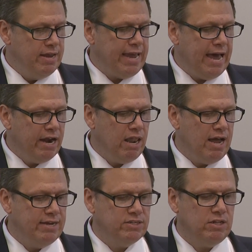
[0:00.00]

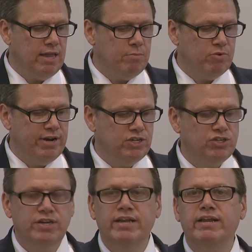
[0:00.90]
catalyze
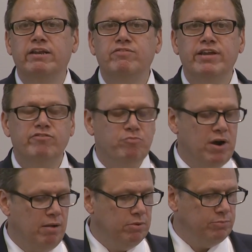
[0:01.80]
collaboration and innovative
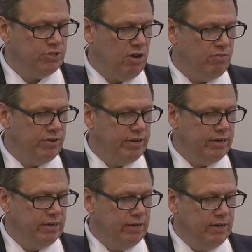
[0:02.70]
problem solving.
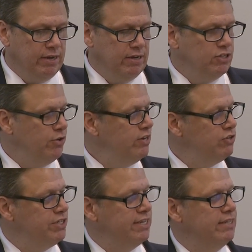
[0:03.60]
So
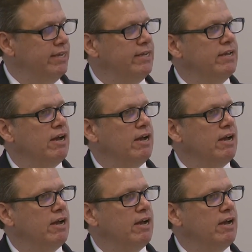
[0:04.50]
interestingly,